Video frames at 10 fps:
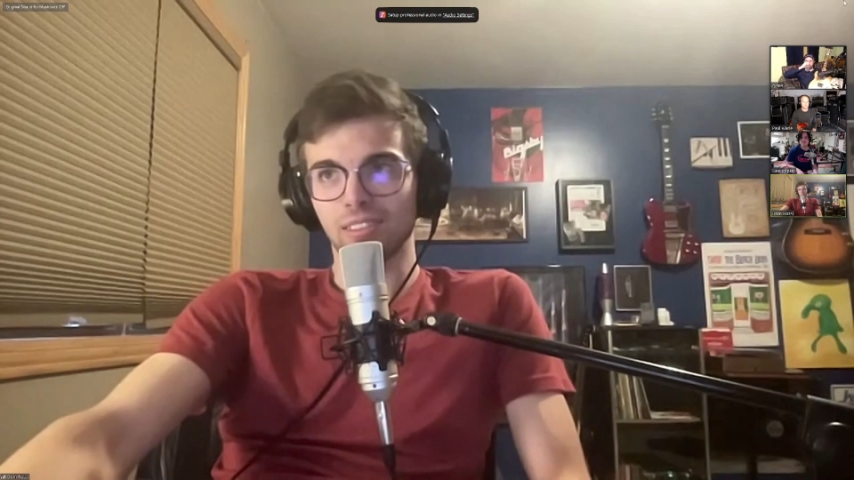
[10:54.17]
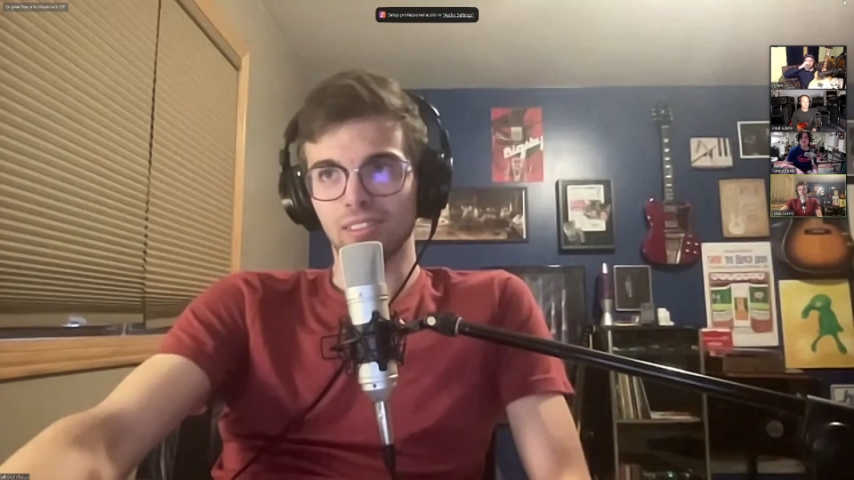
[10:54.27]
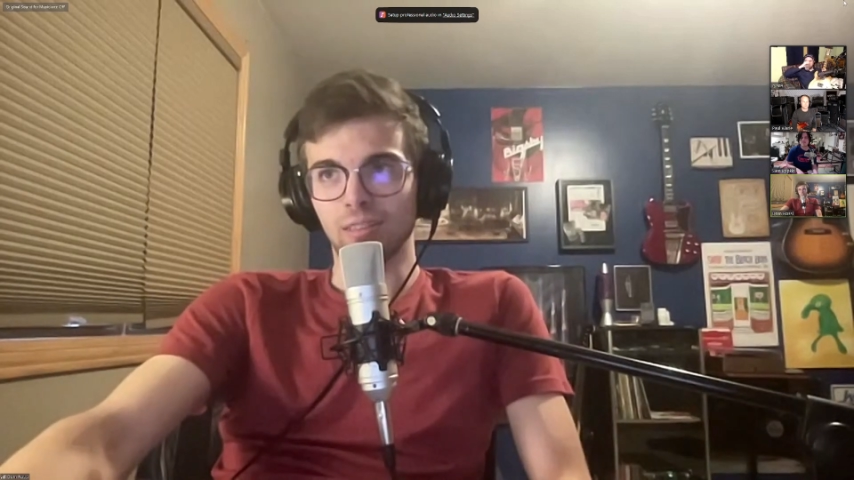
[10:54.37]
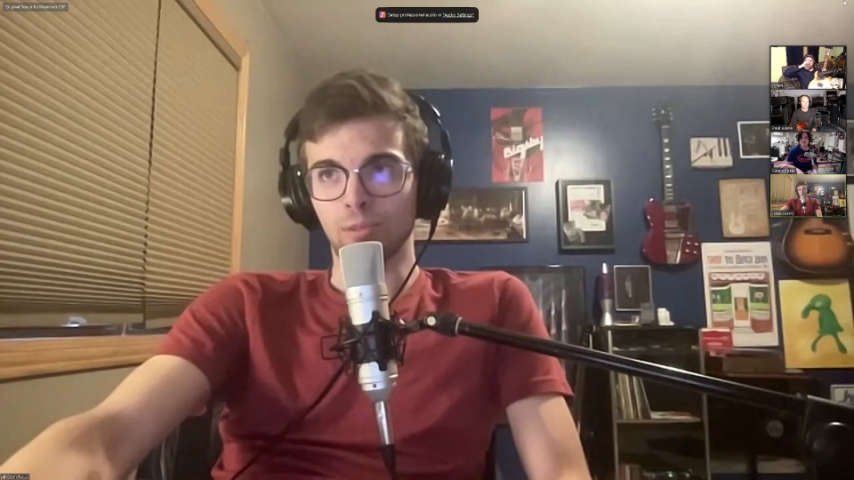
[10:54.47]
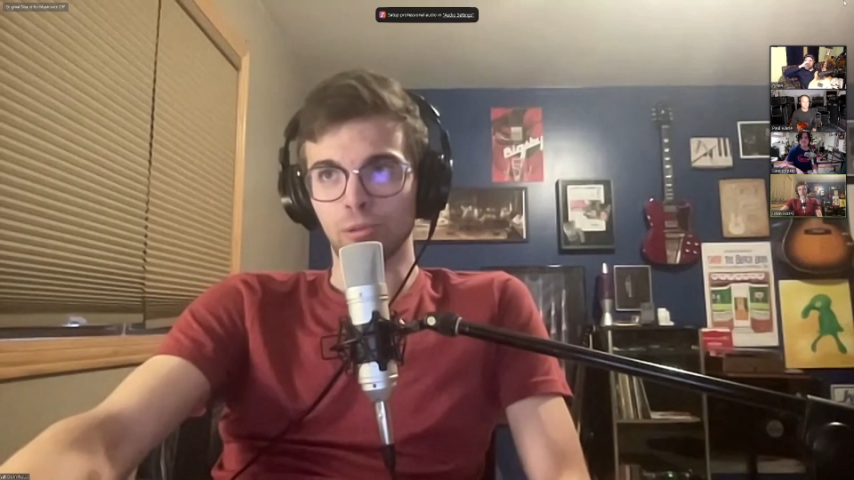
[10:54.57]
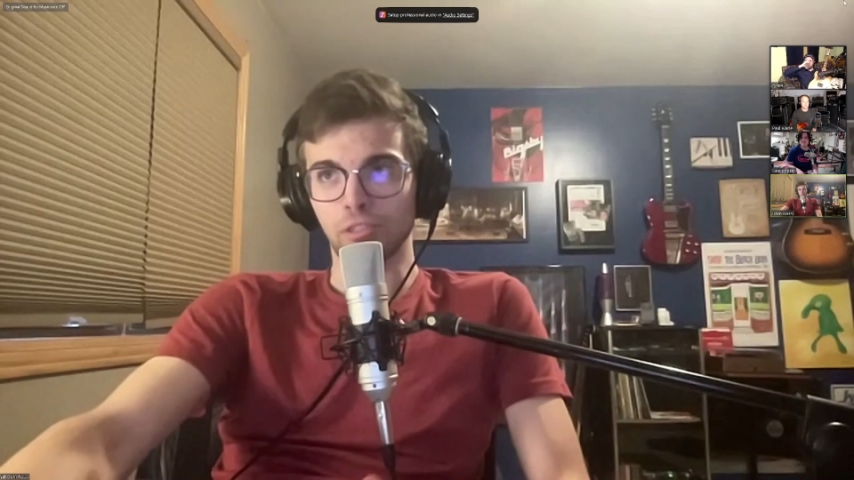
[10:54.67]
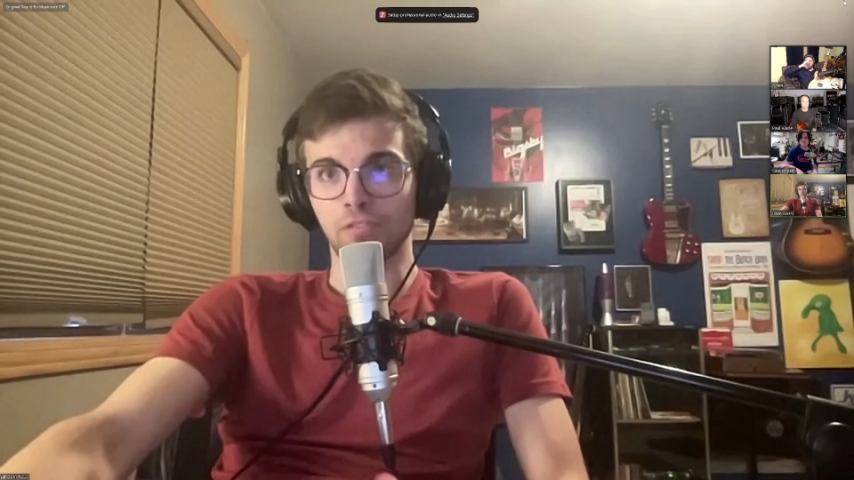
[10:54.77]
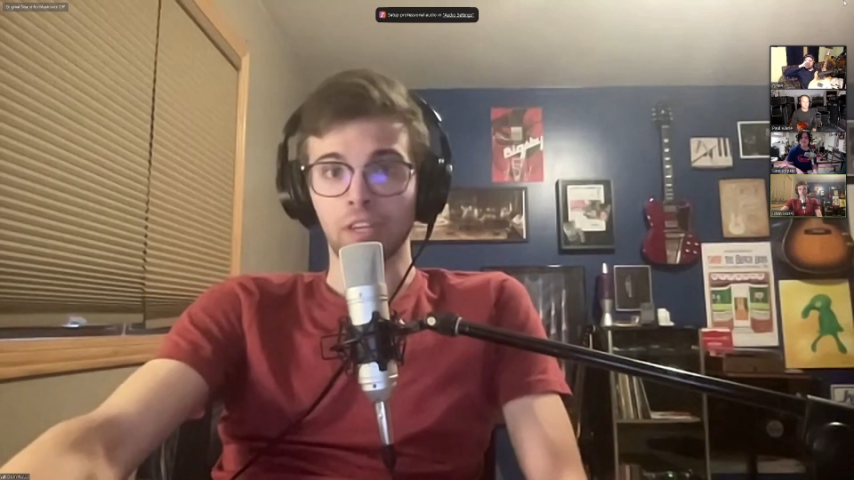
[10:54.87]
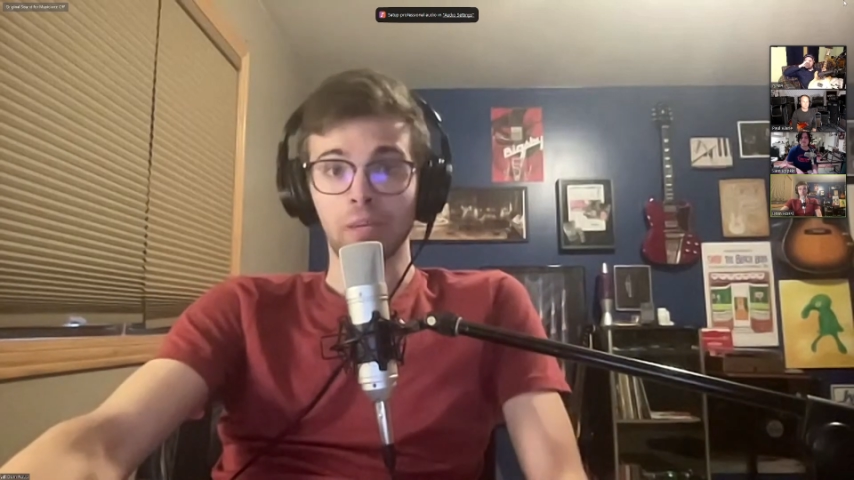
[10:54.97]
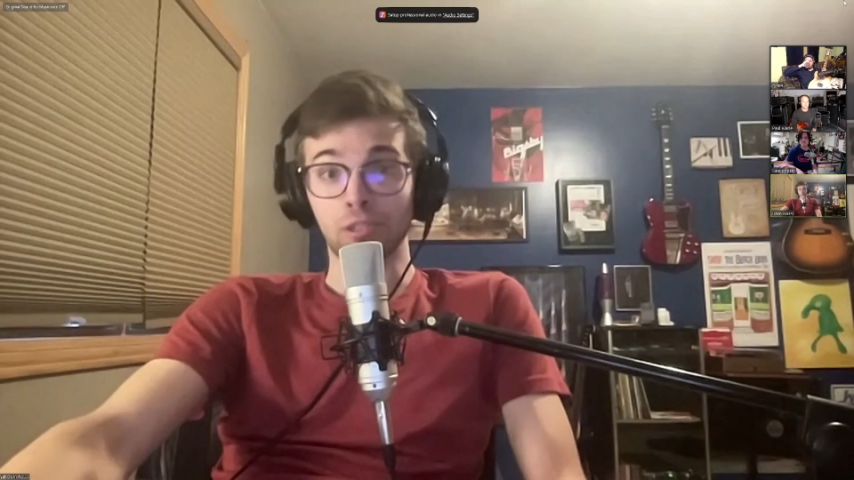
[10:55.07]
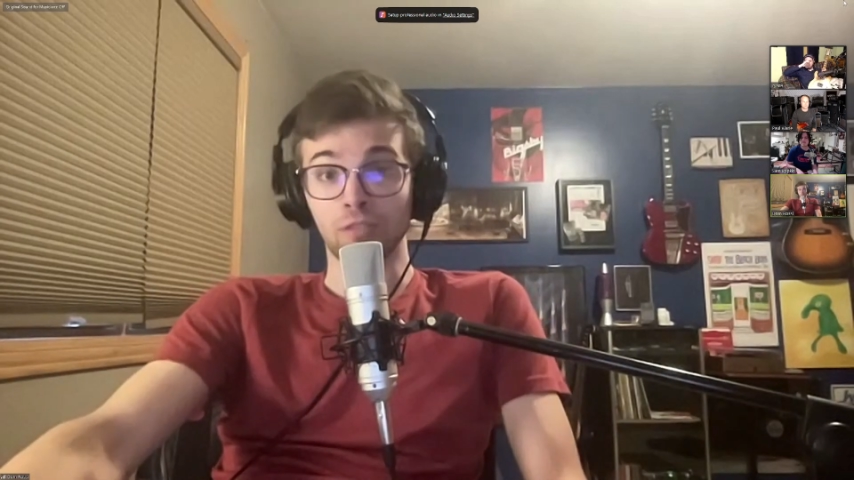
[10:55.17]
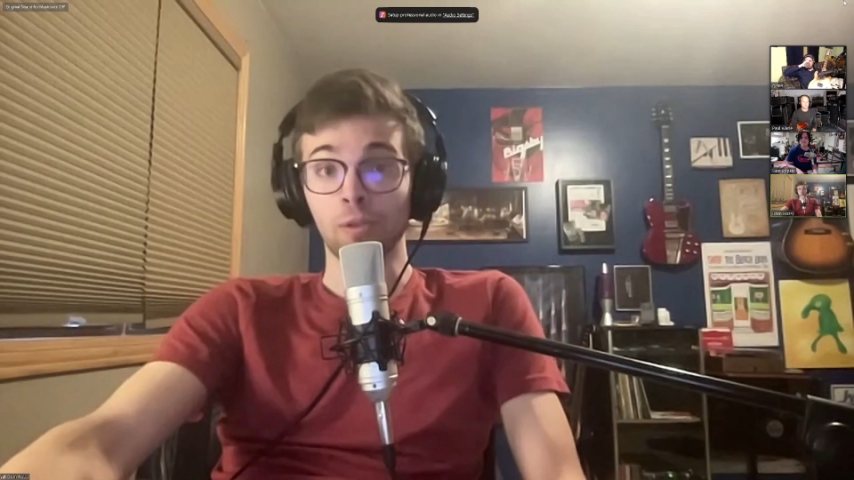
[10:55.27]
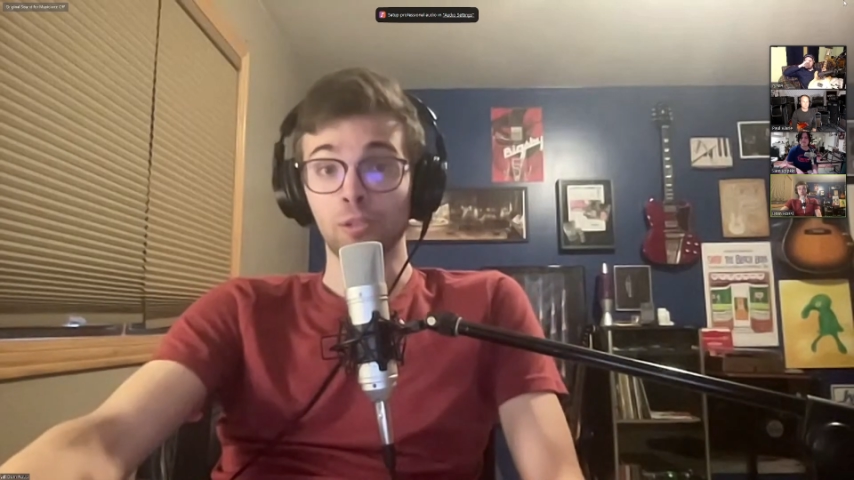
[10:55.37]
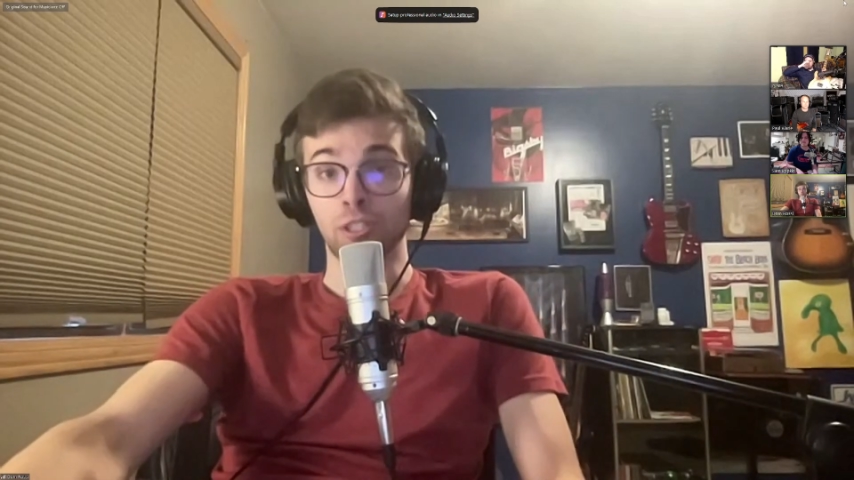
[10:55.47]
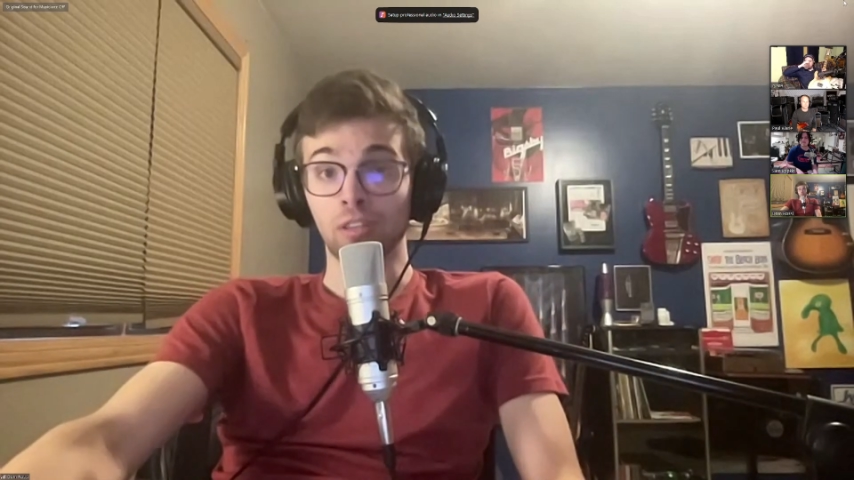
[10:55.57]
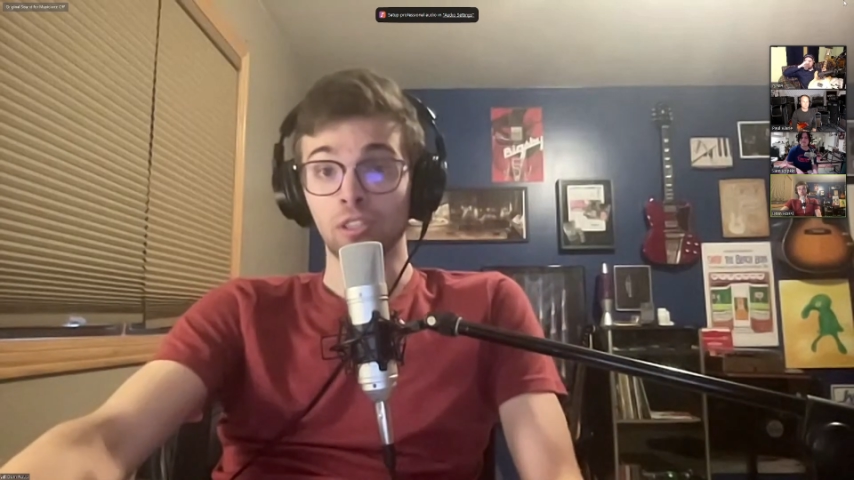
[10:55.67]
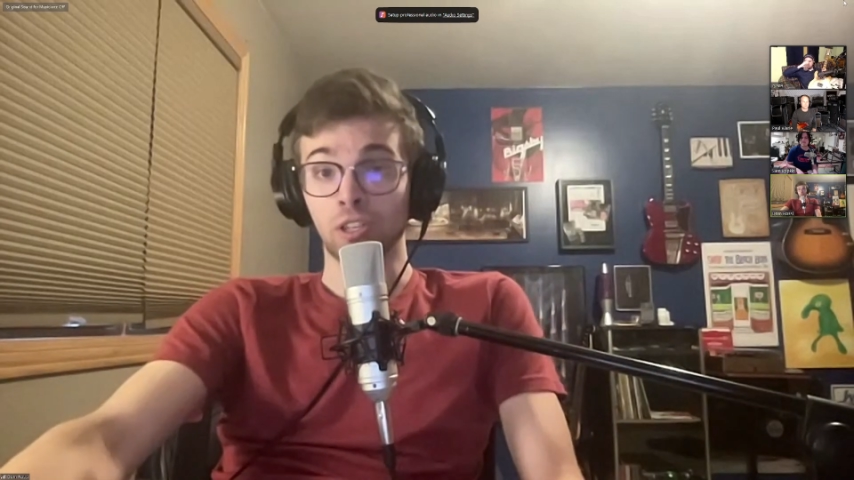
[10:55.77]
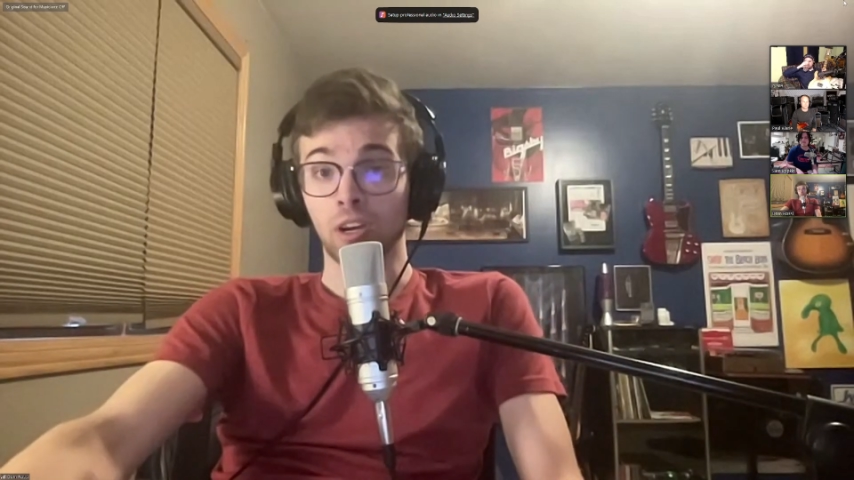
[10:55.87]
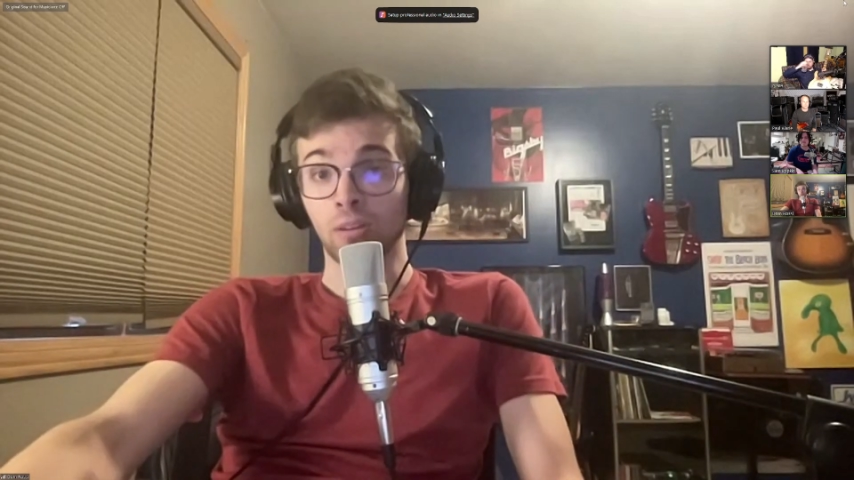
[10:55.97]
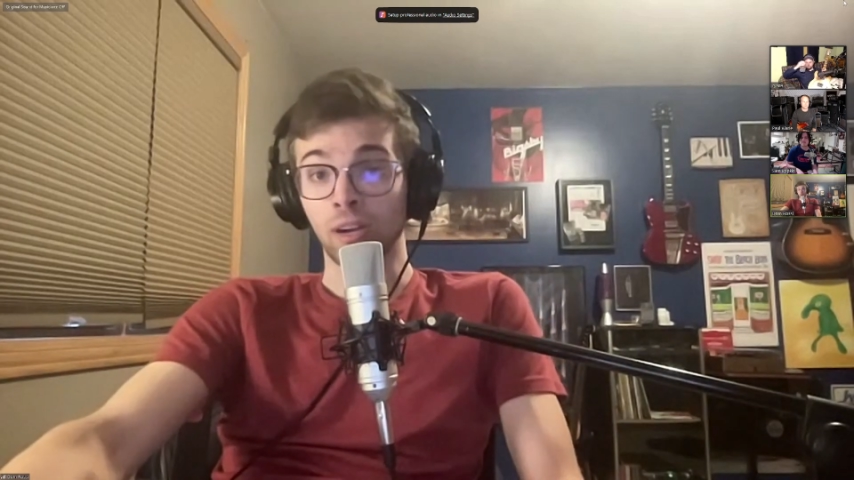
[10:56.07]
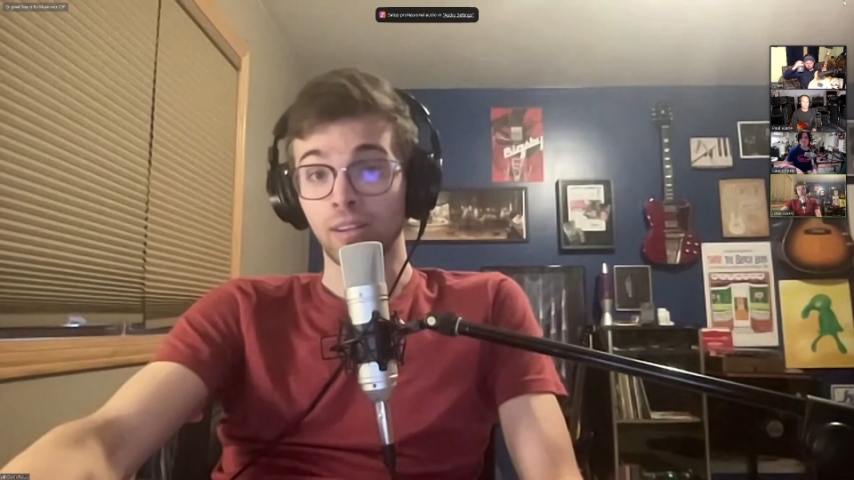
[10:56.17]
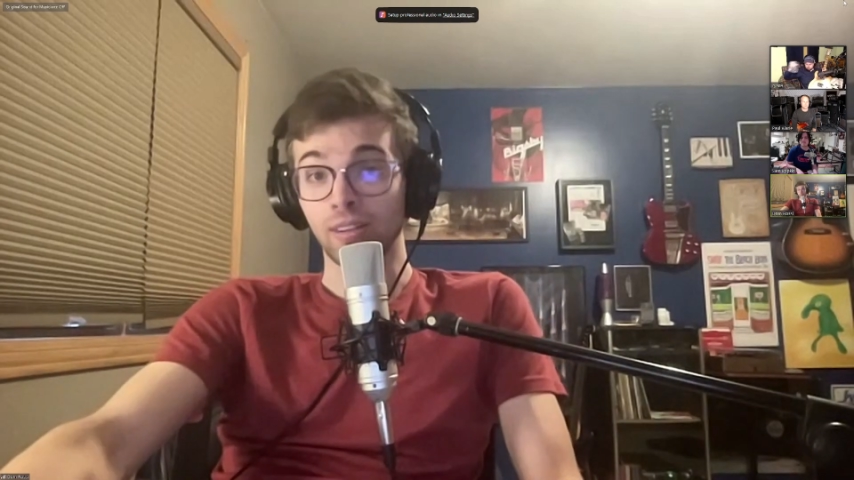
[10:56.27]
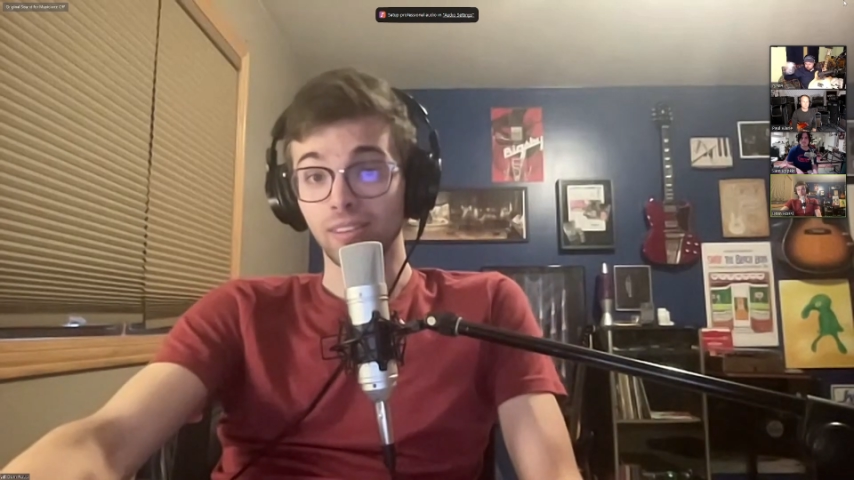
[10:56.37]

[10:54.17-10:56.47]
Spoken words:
the most famous version of the song, right?